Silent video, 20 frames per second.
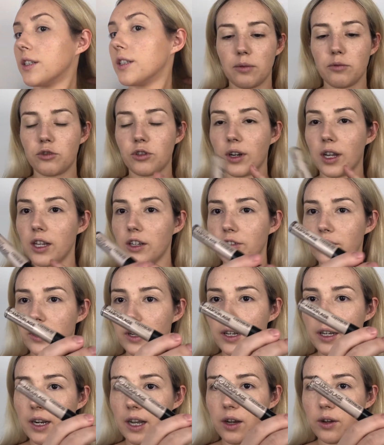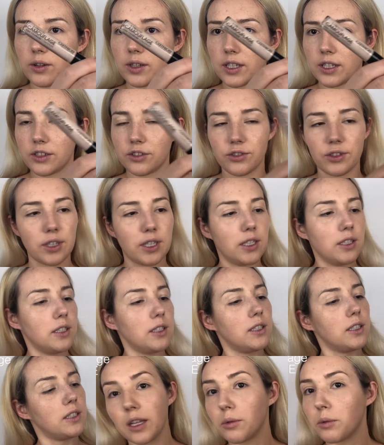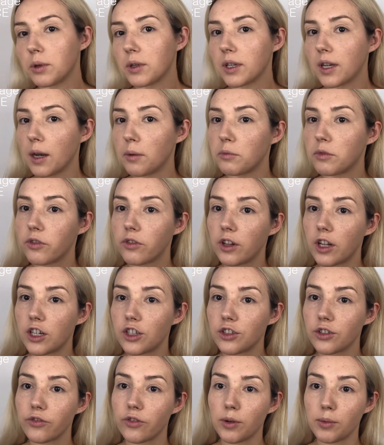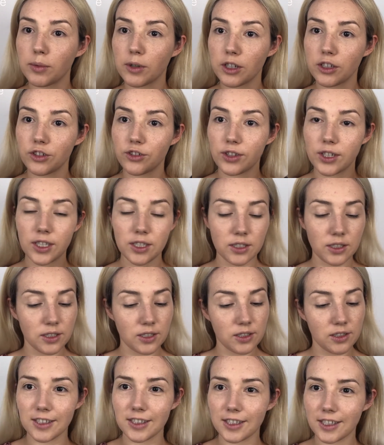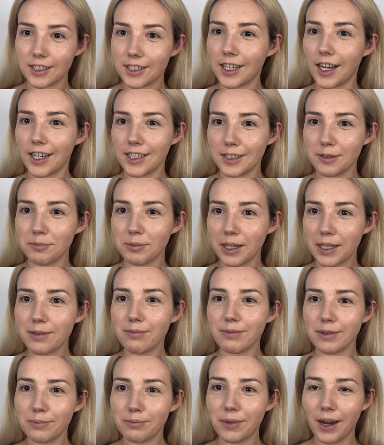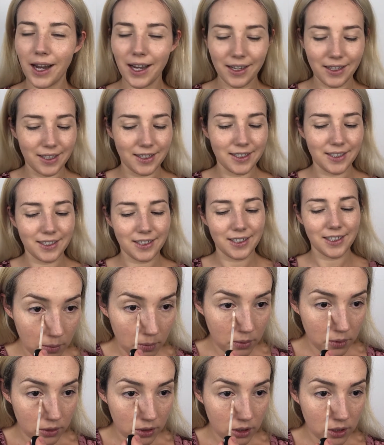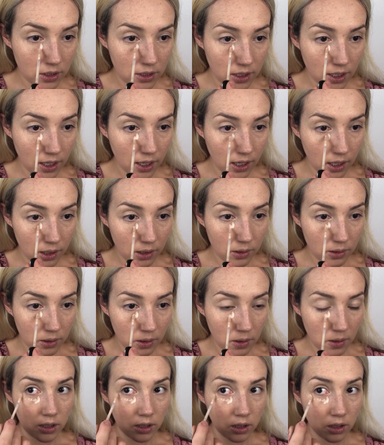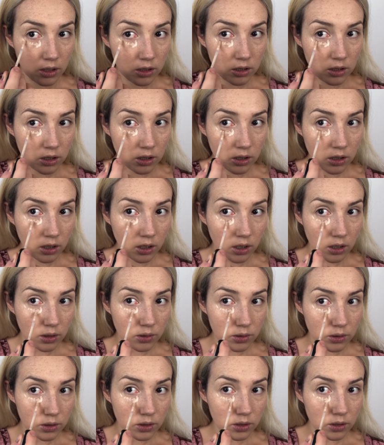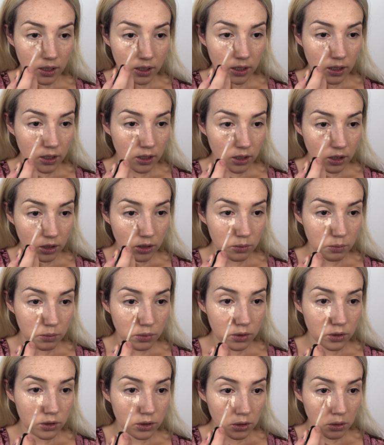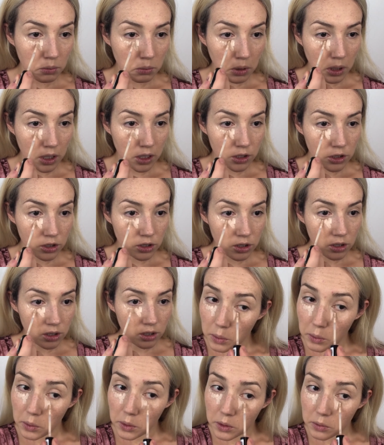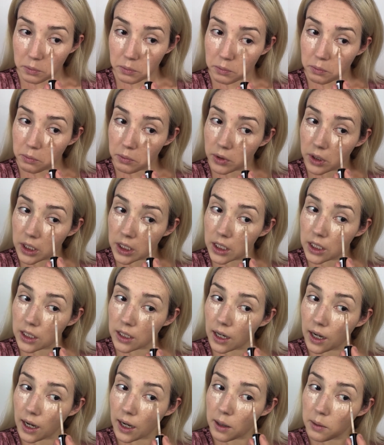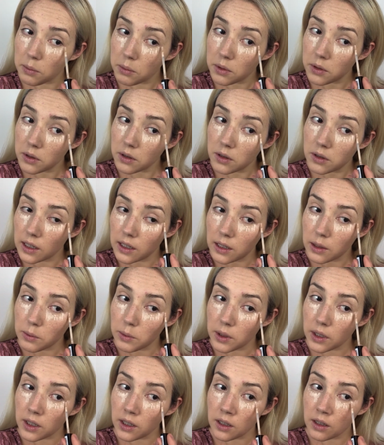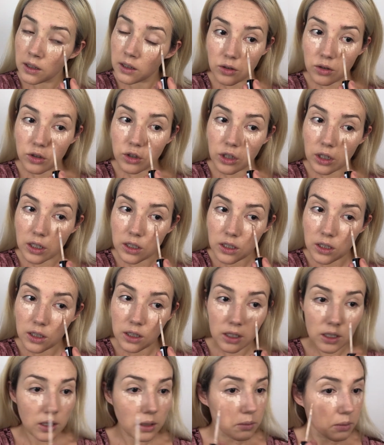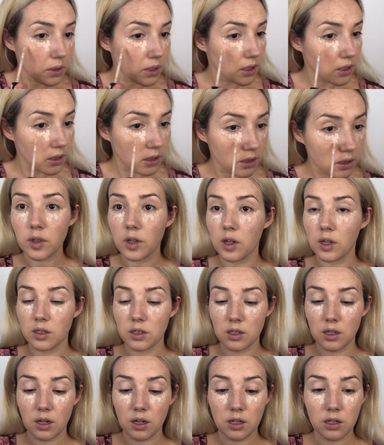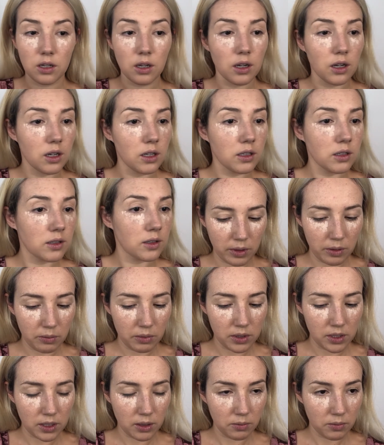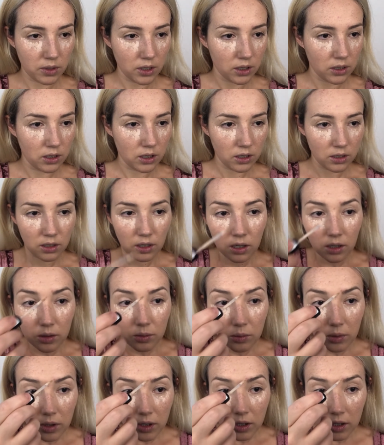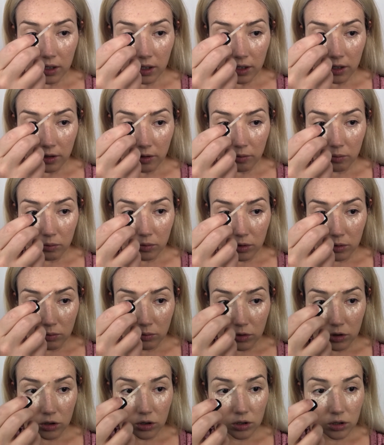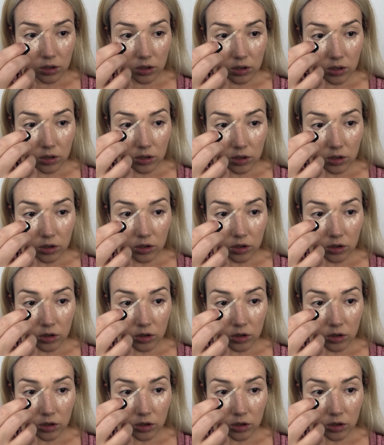I'm trying right now Catrice, Liquid Camouflage from Catrice. The Tati made me buy. I put it down, but not too close, and I don't put too much. We will bring it up anyway, so just a little bit. Dot dot dot, maybe some dot dot dot where I have blemishes.